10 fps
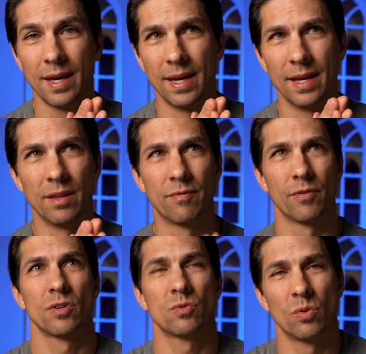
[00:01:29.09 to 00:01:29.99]
and the
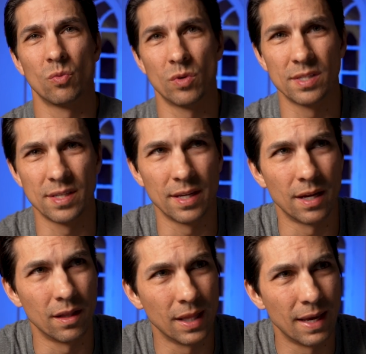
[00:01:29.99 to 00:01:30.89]
first one was at
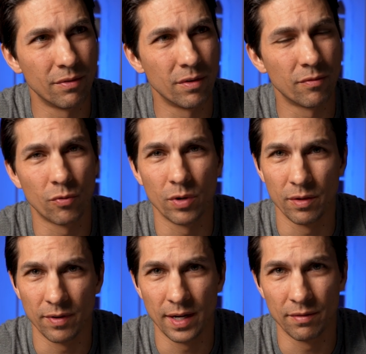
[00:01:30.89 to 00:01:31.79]

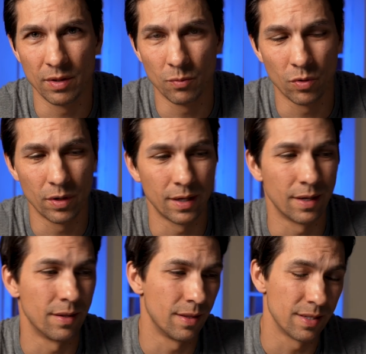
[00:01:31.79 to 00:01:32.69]
11:45 in the morning,
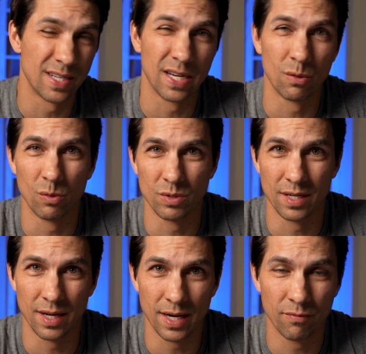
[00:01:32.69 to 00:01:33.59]
and then the second one was at
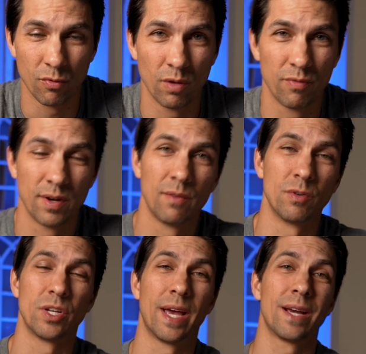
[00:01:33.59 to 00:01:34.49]
9:45,
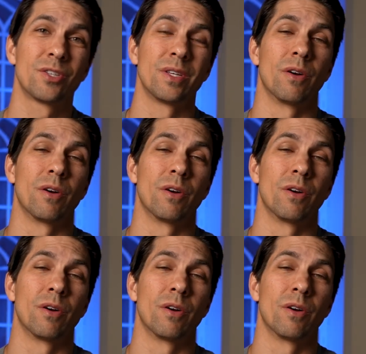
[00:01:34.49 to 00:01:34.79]
which actually